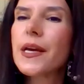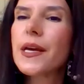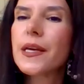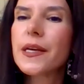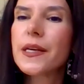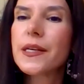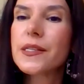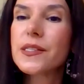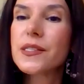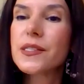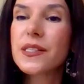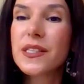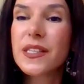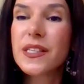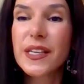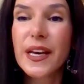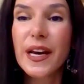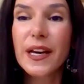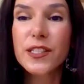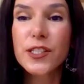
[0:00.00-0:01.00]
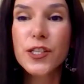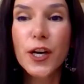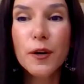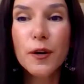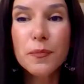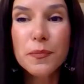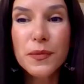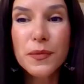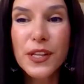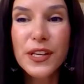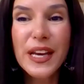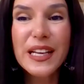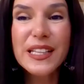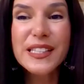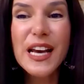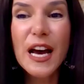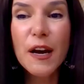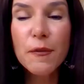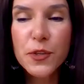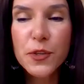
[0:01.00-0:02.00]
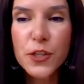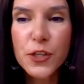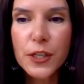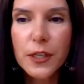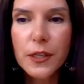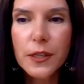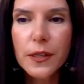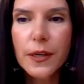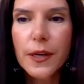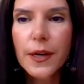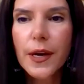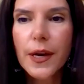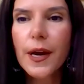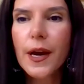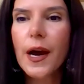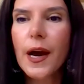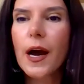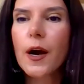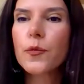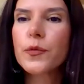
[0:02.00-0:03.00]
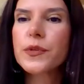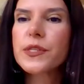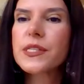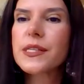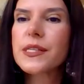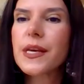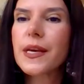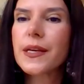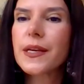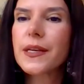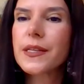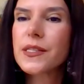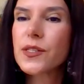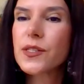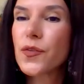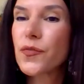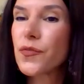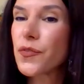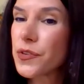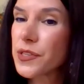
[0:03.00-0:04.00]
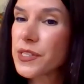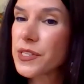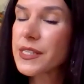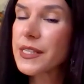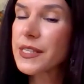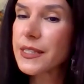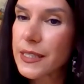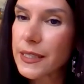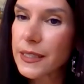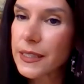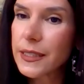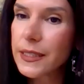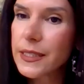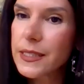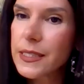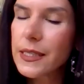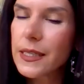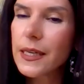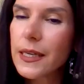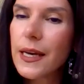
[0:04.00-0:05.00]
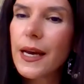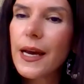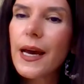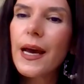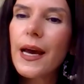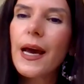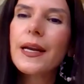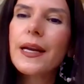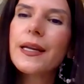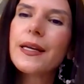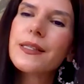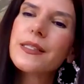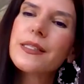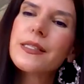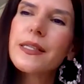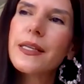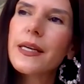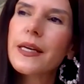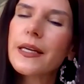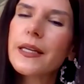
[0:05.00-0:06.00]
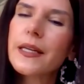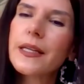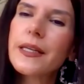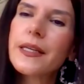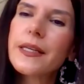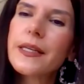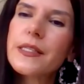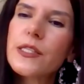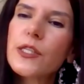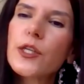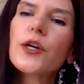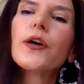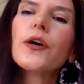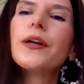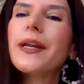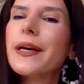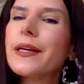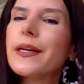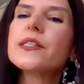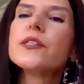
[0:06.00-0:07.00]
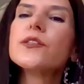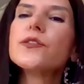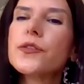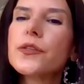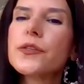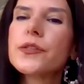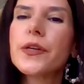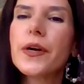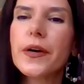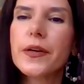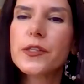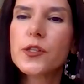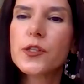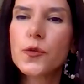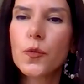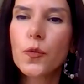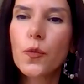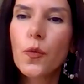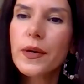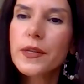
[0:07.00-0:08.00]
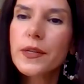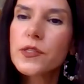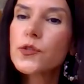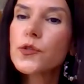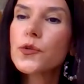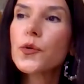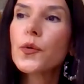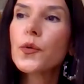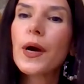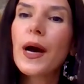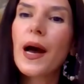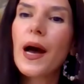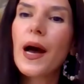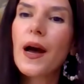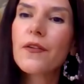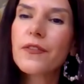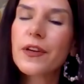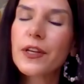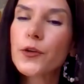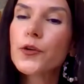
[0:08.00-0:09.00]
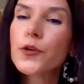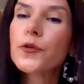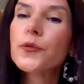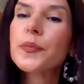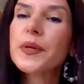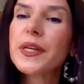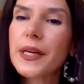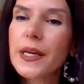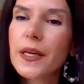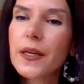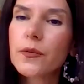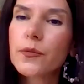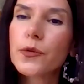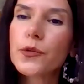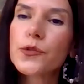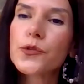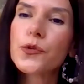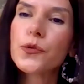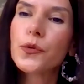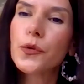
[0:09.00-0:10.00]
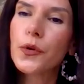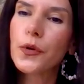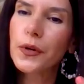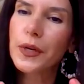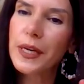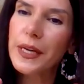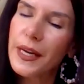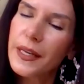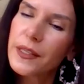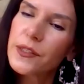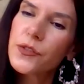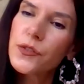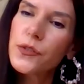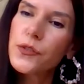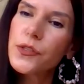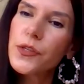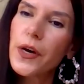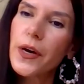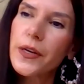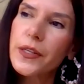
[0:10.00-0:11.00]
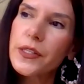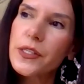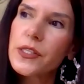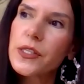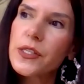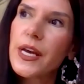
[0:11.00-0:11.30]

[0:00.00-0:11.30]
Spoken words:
is the adoption. I would say is the versatility. And at the end is connecting the dots. Once you have and you've been able to connect the dots